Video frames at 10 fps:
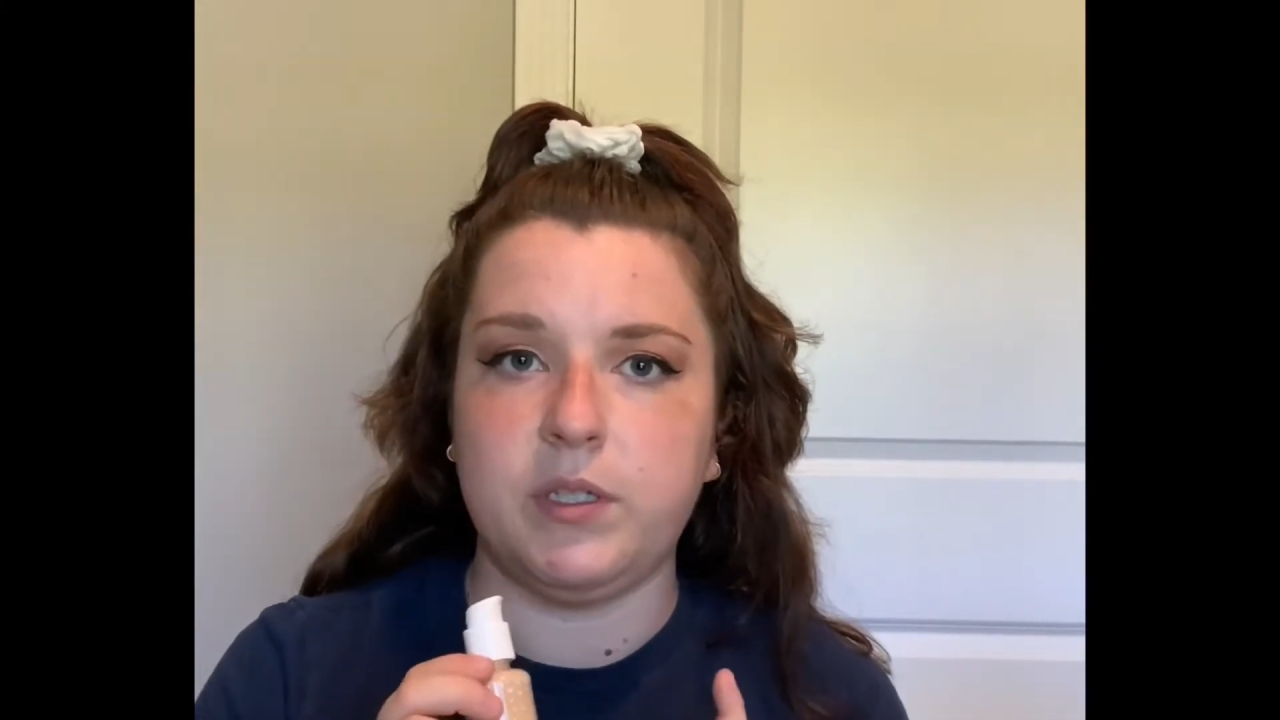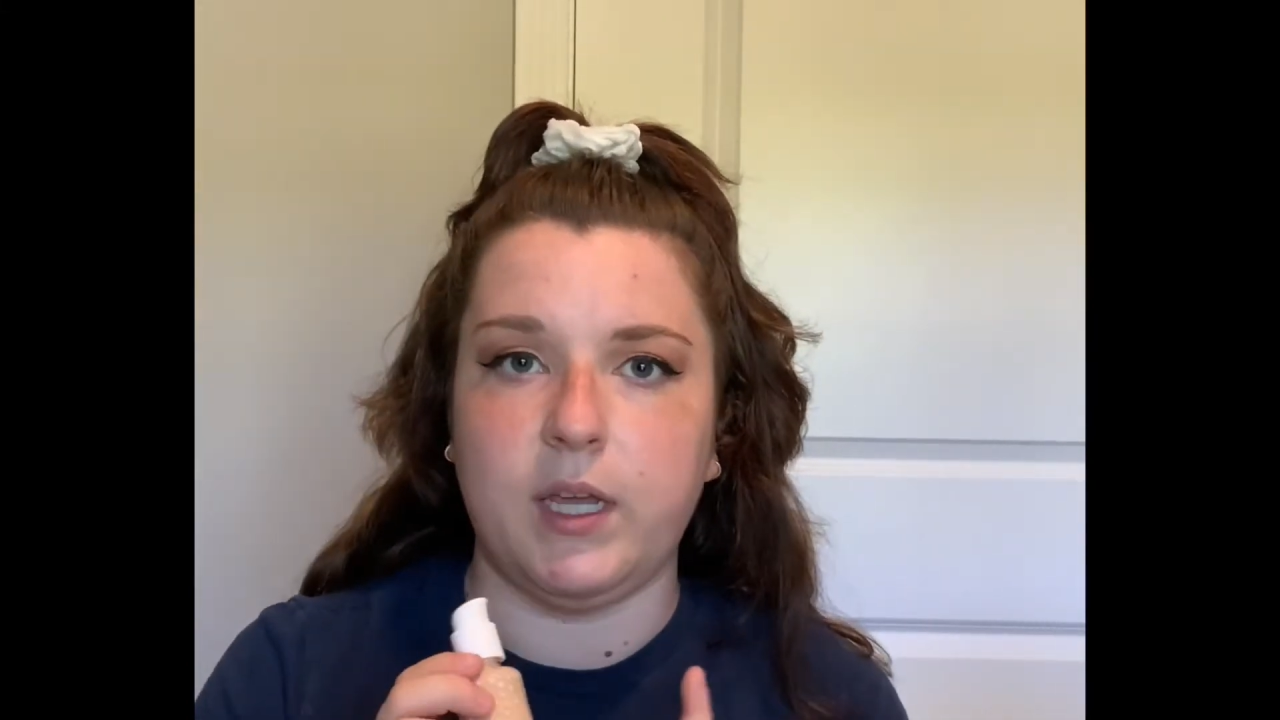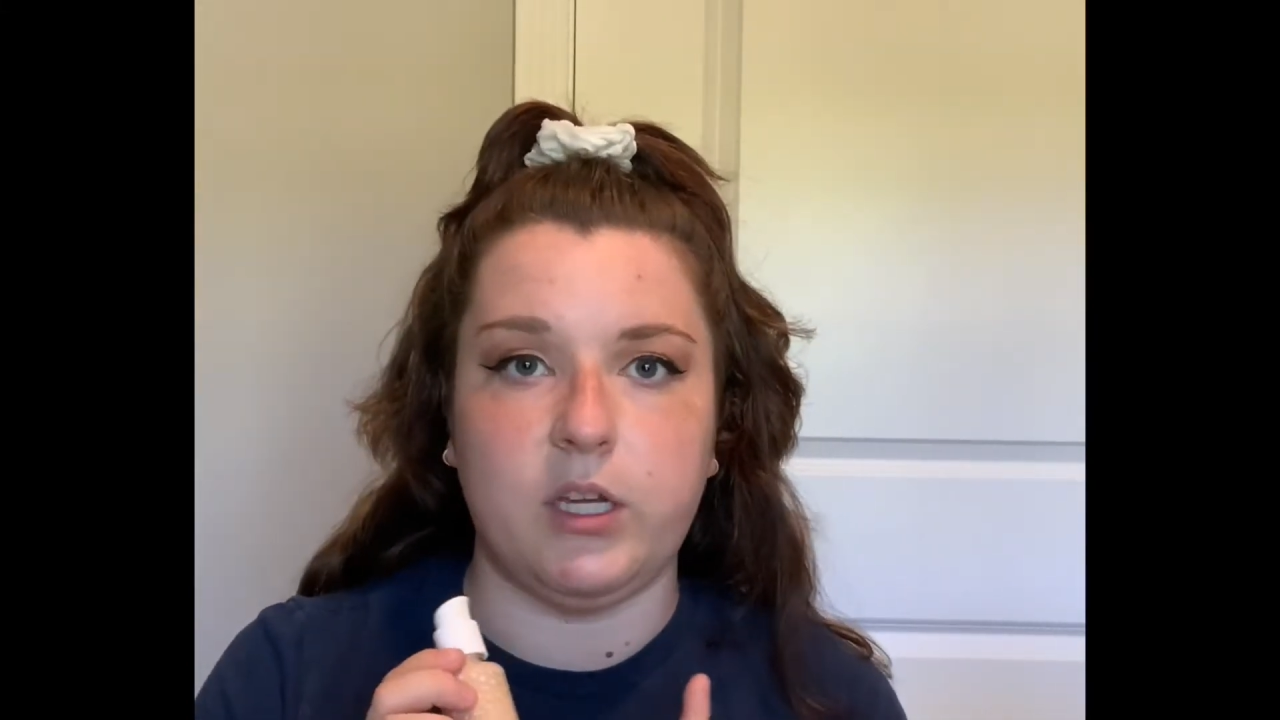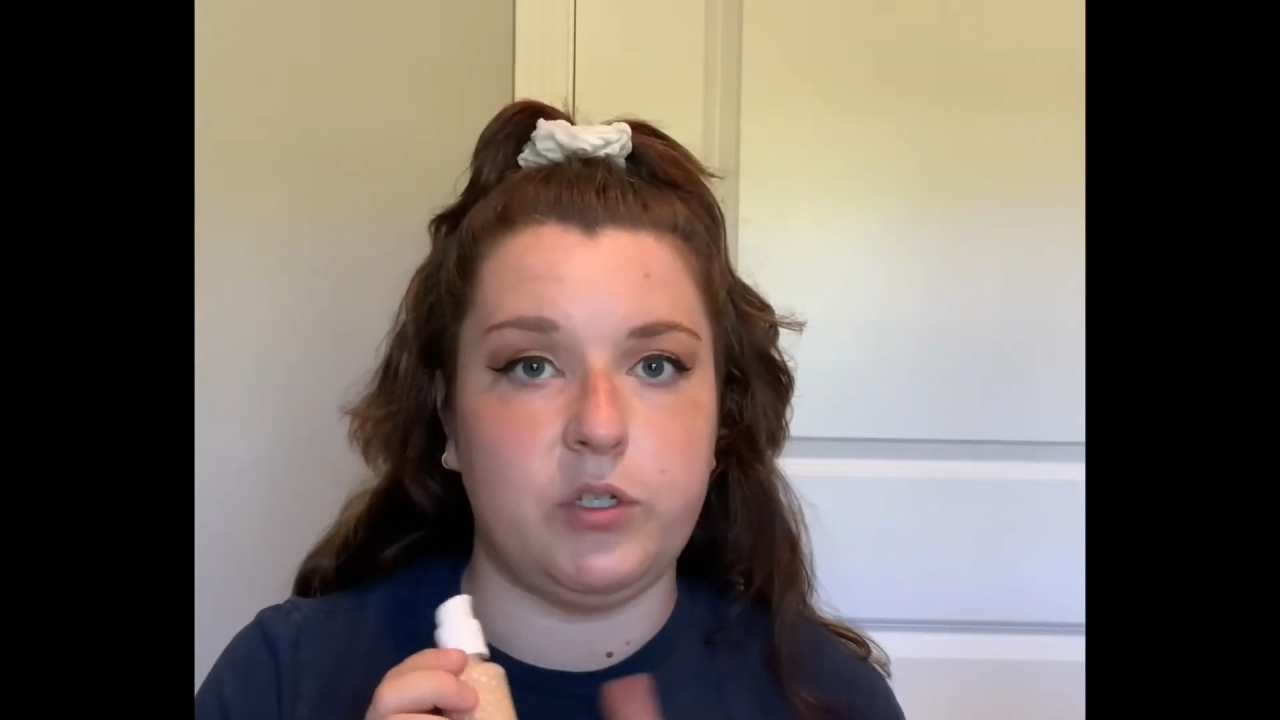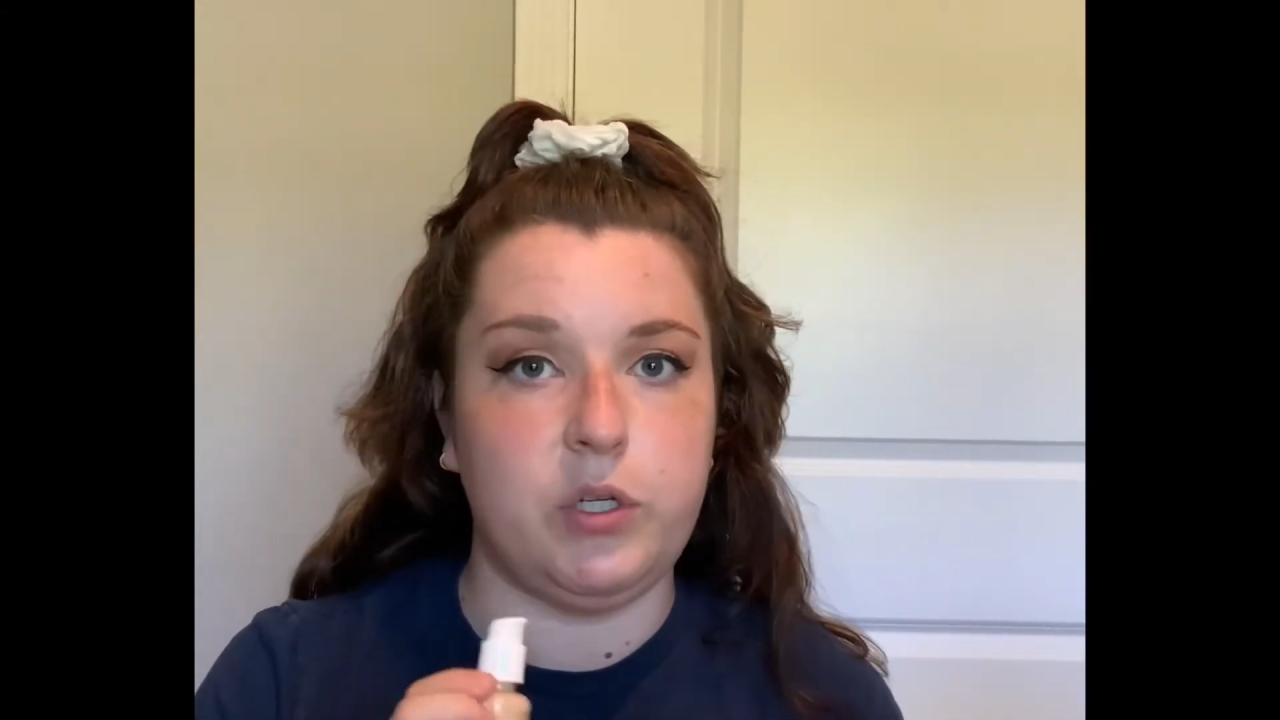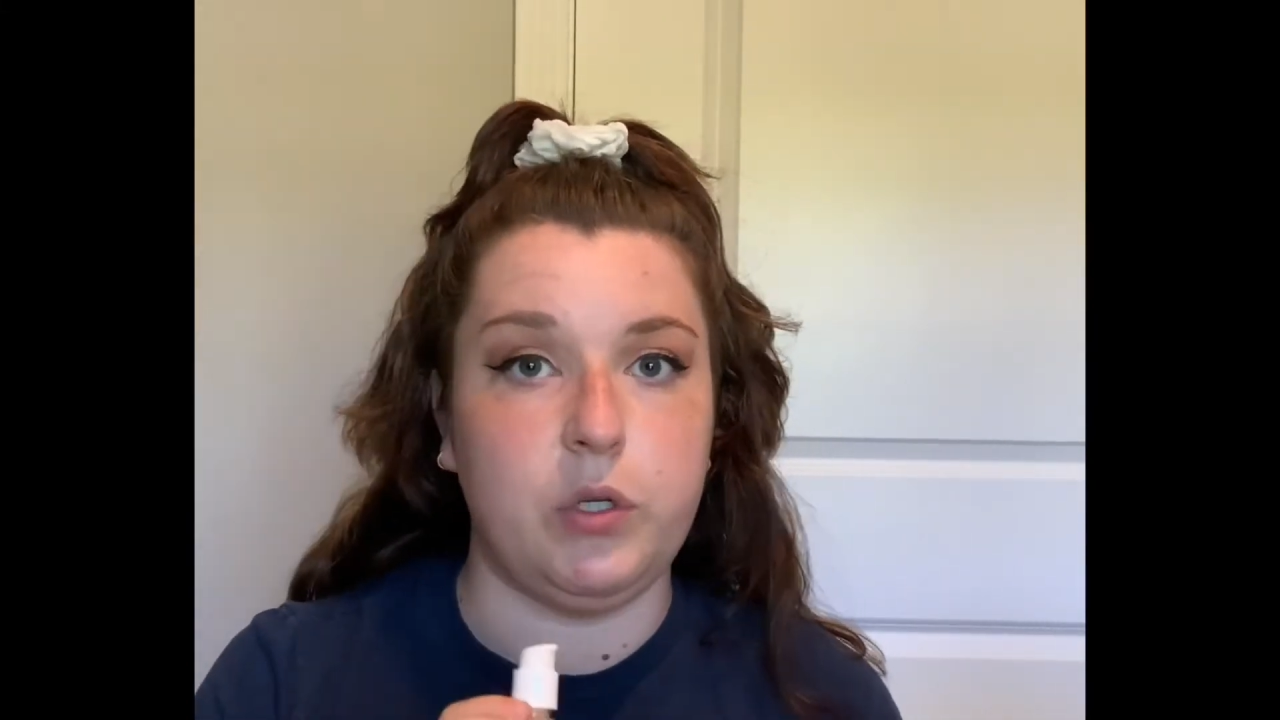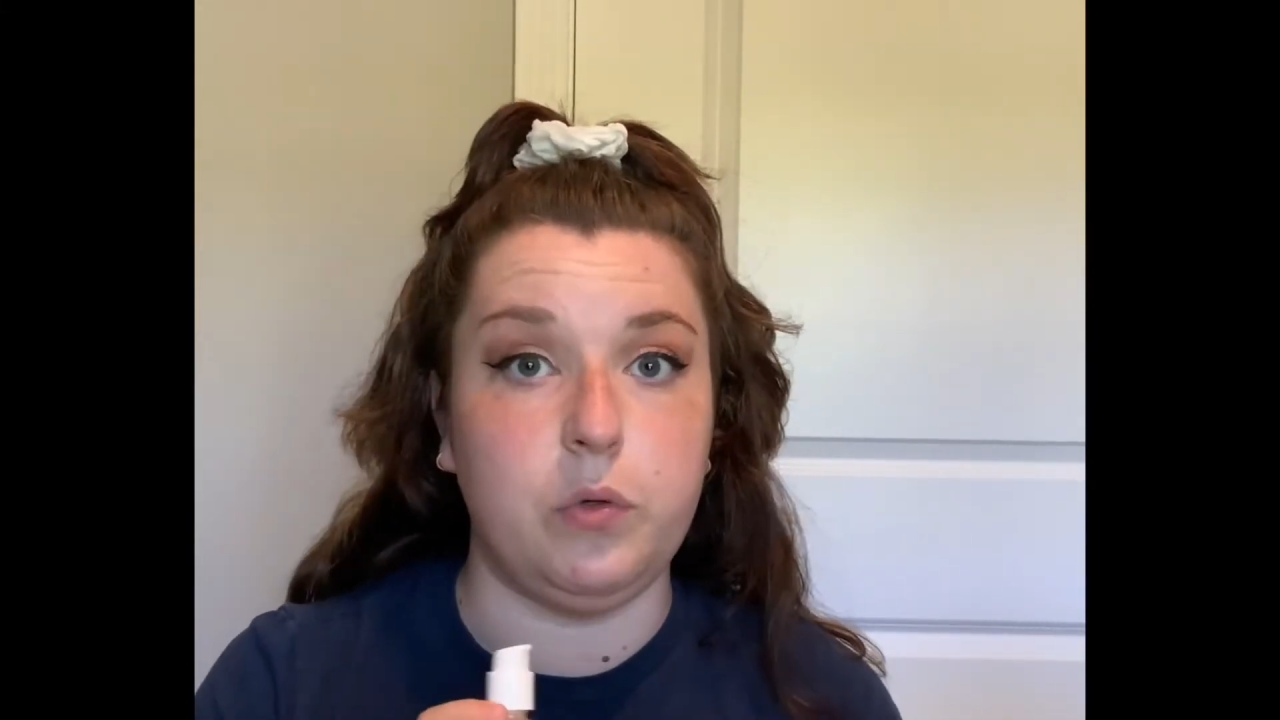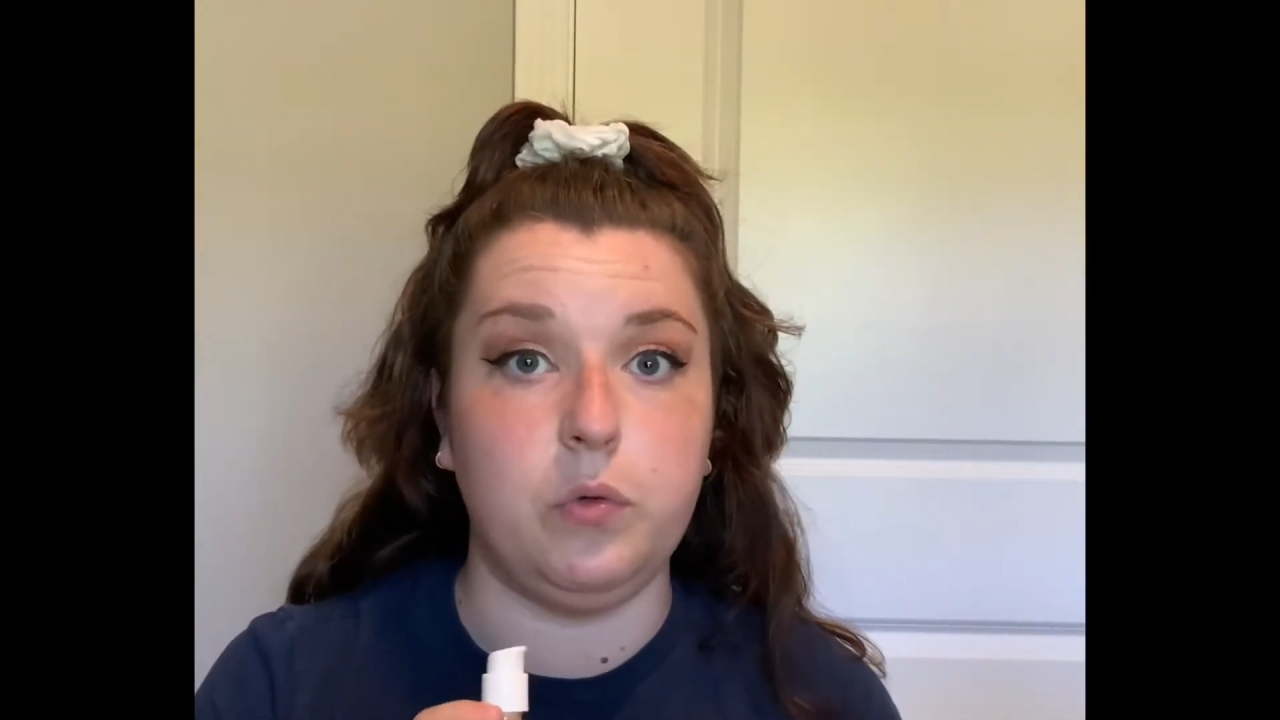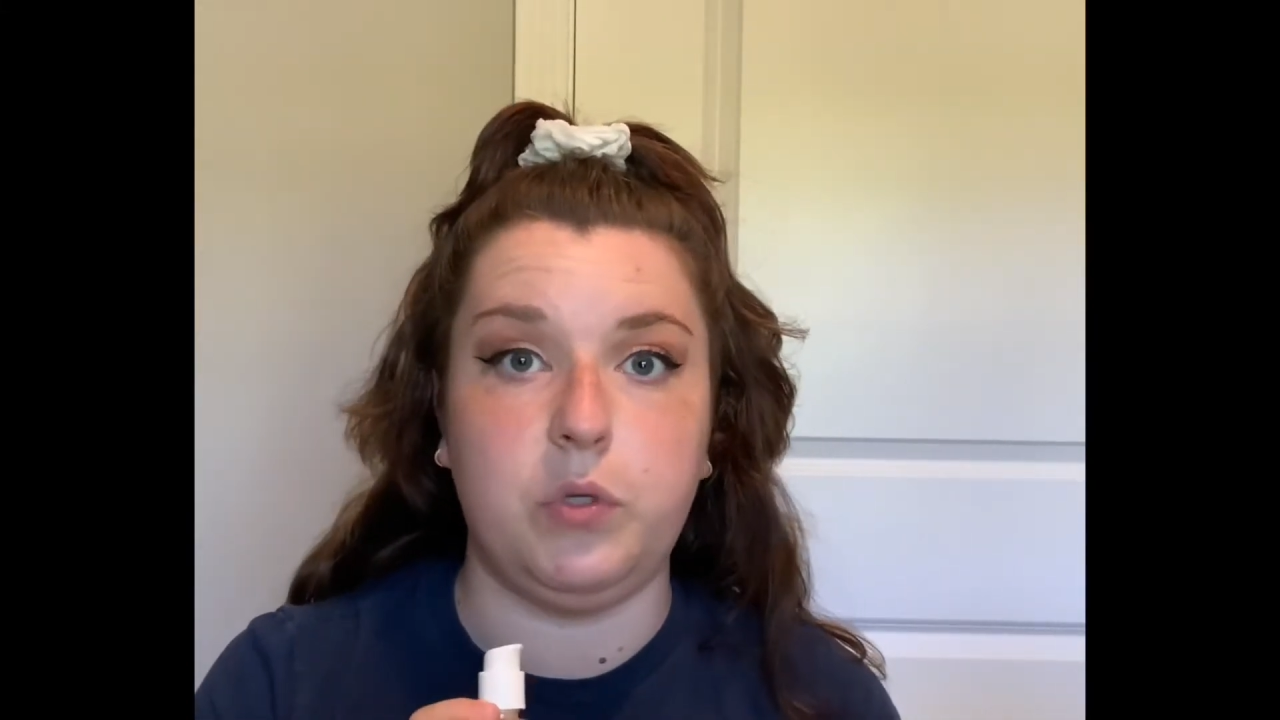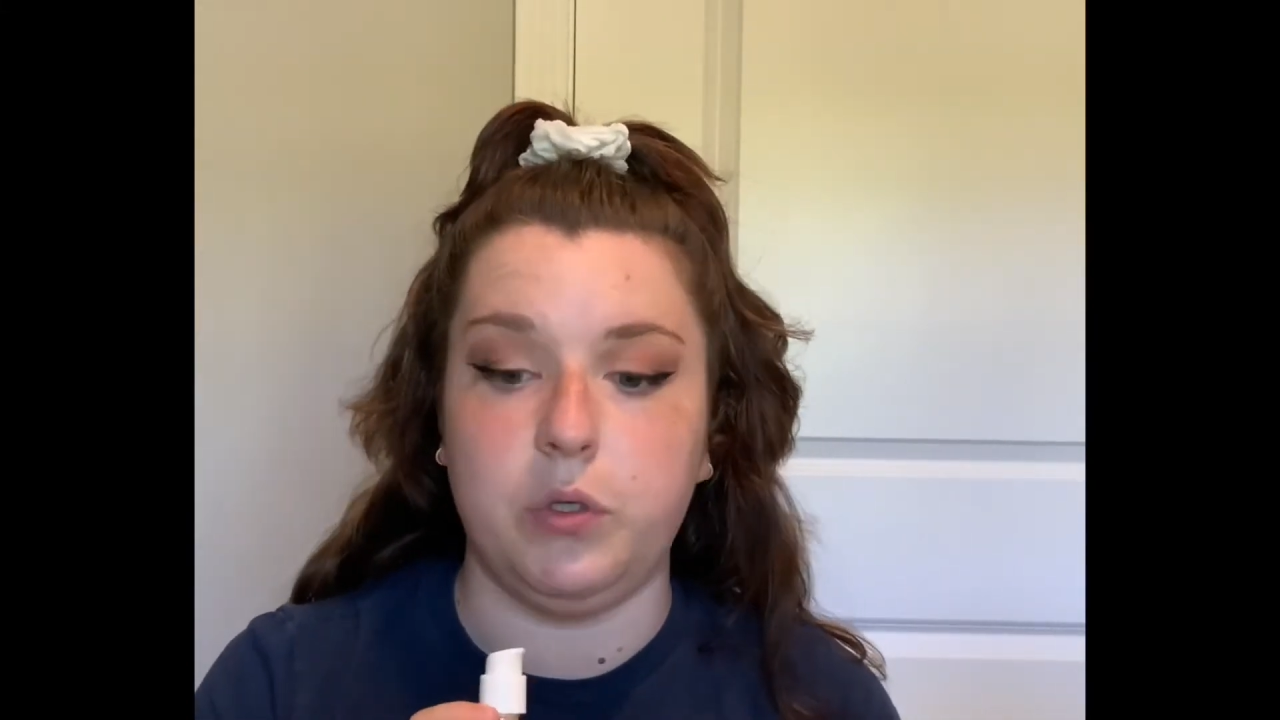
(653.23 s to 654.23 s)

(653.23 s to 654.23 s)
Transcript: like too